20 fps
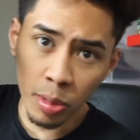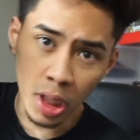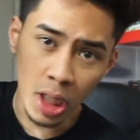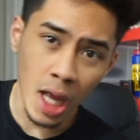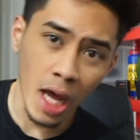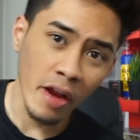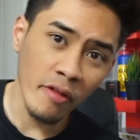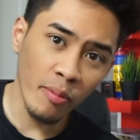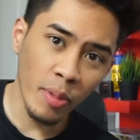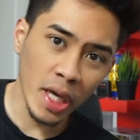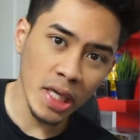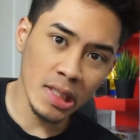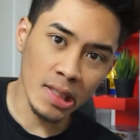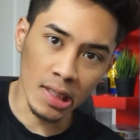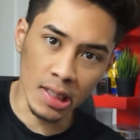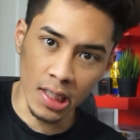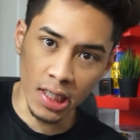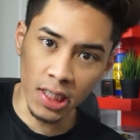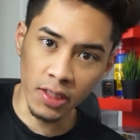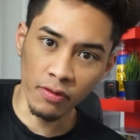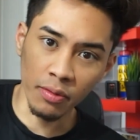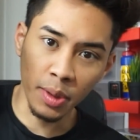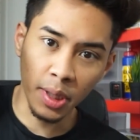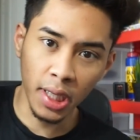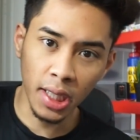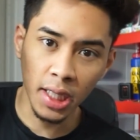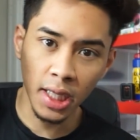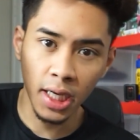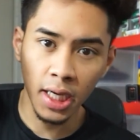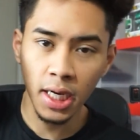a lot of basic tees from
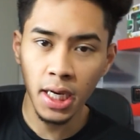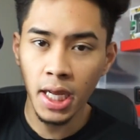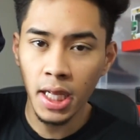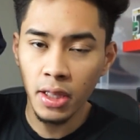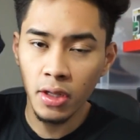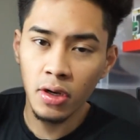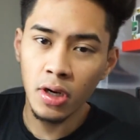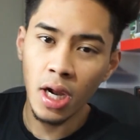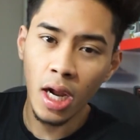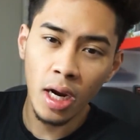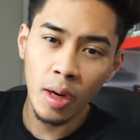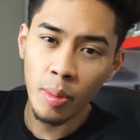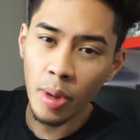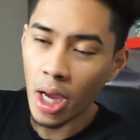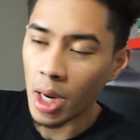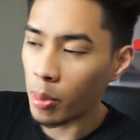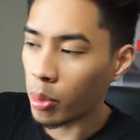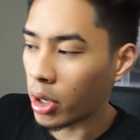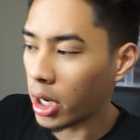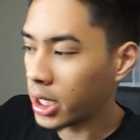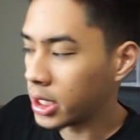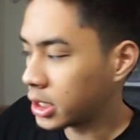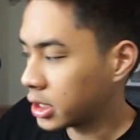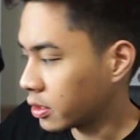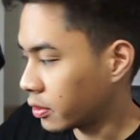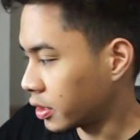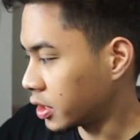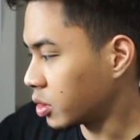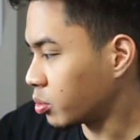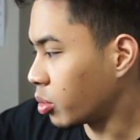Killion and they're not a bad price
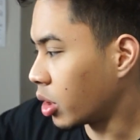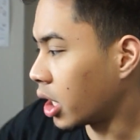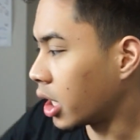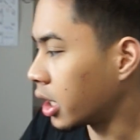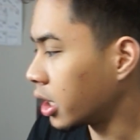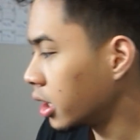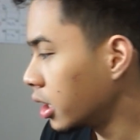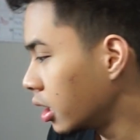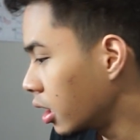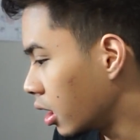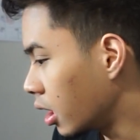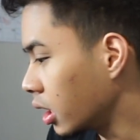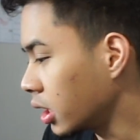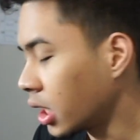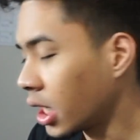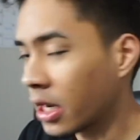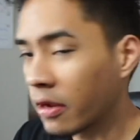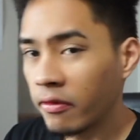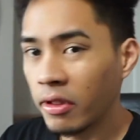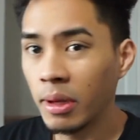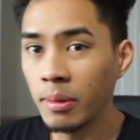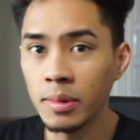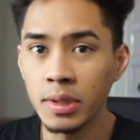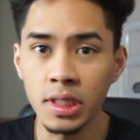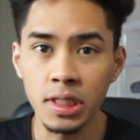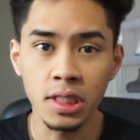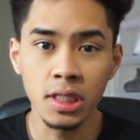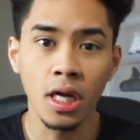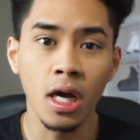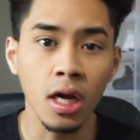so I just bought a lot of them
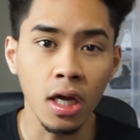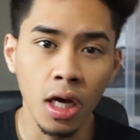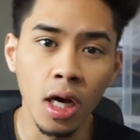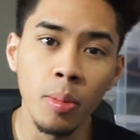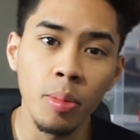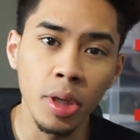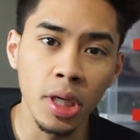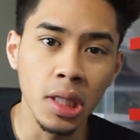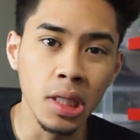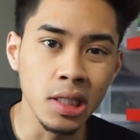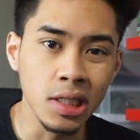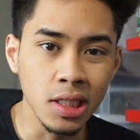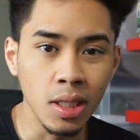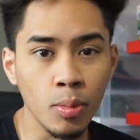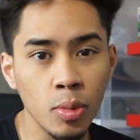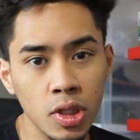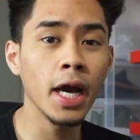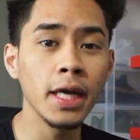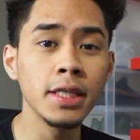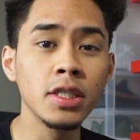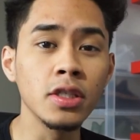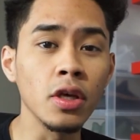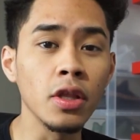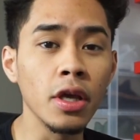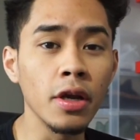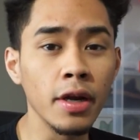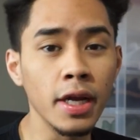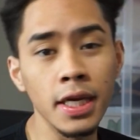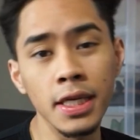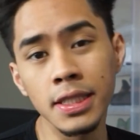to stock up in the summer. Guys, so
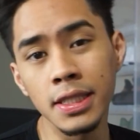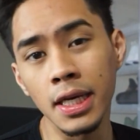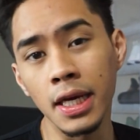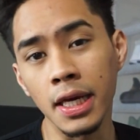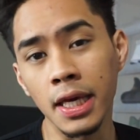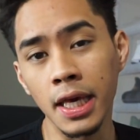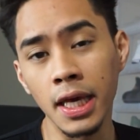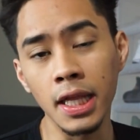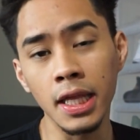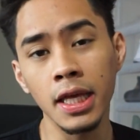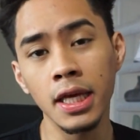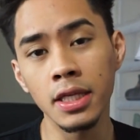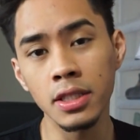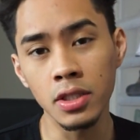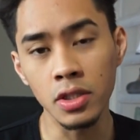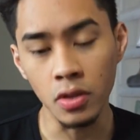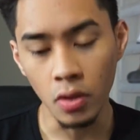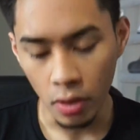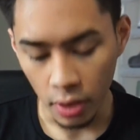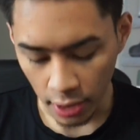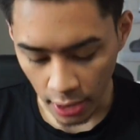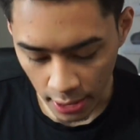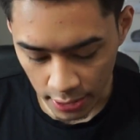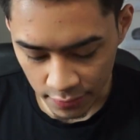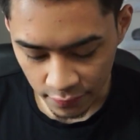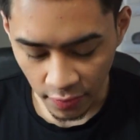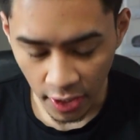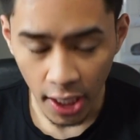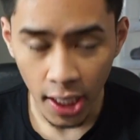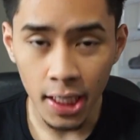there is a Killion store in
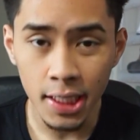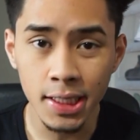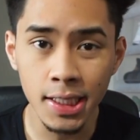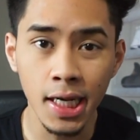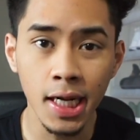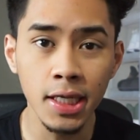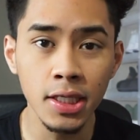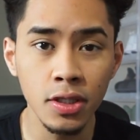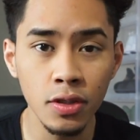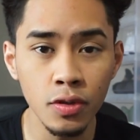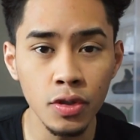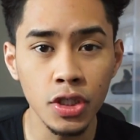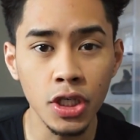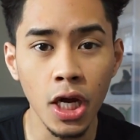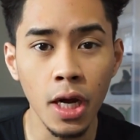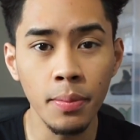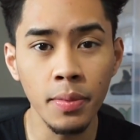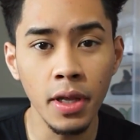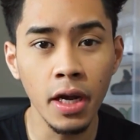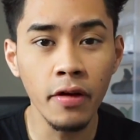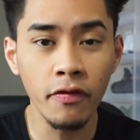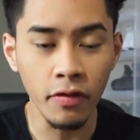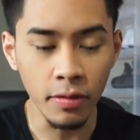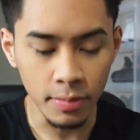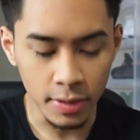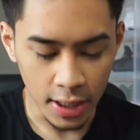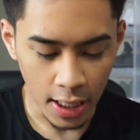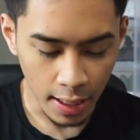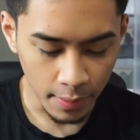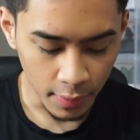Las Vegas and I do shop there
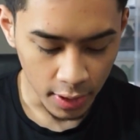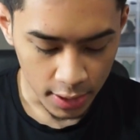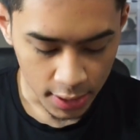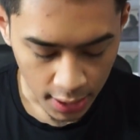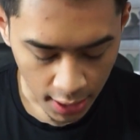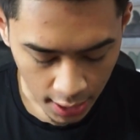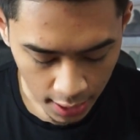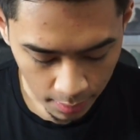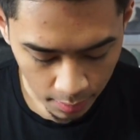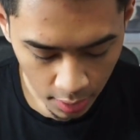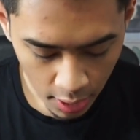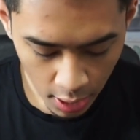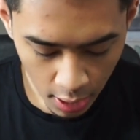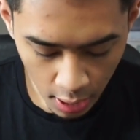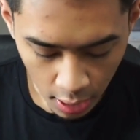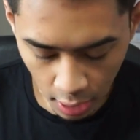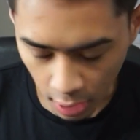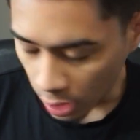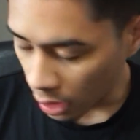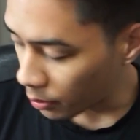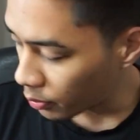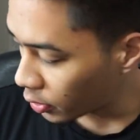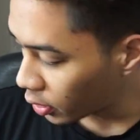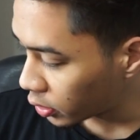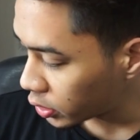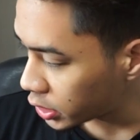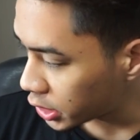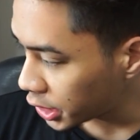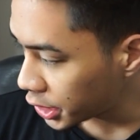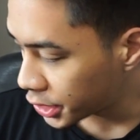from time to time. Um,
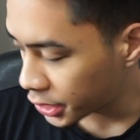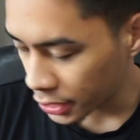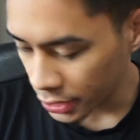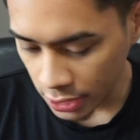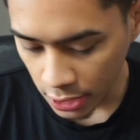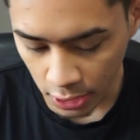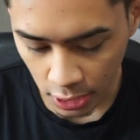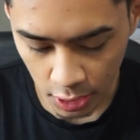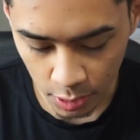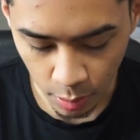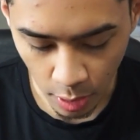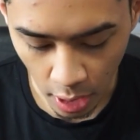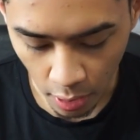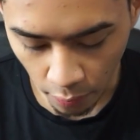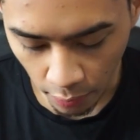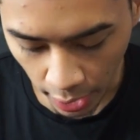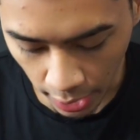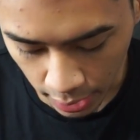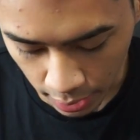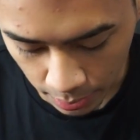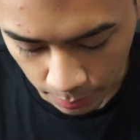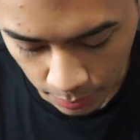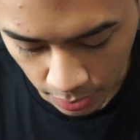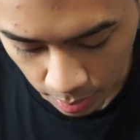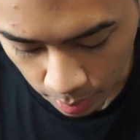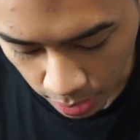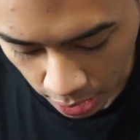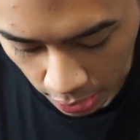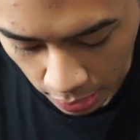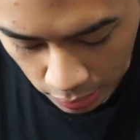those t-shirts I just bought
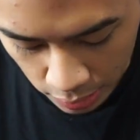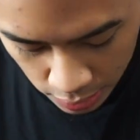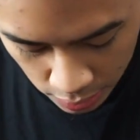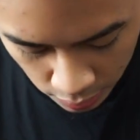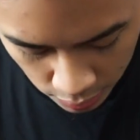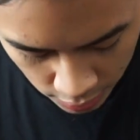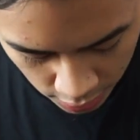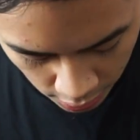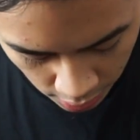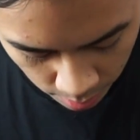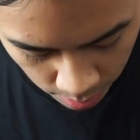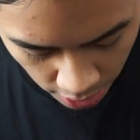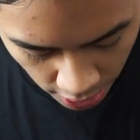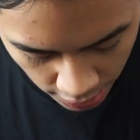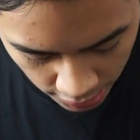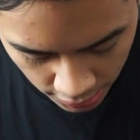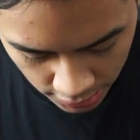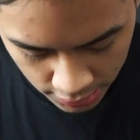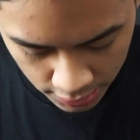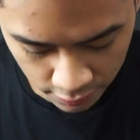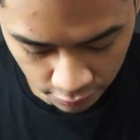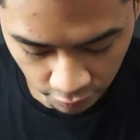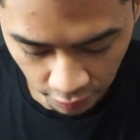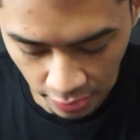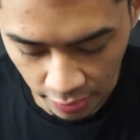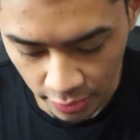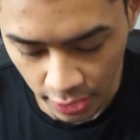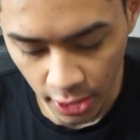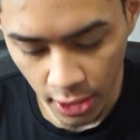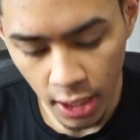randomly but I also did buy this
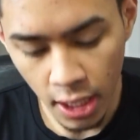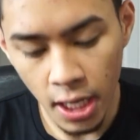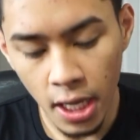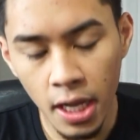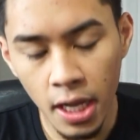very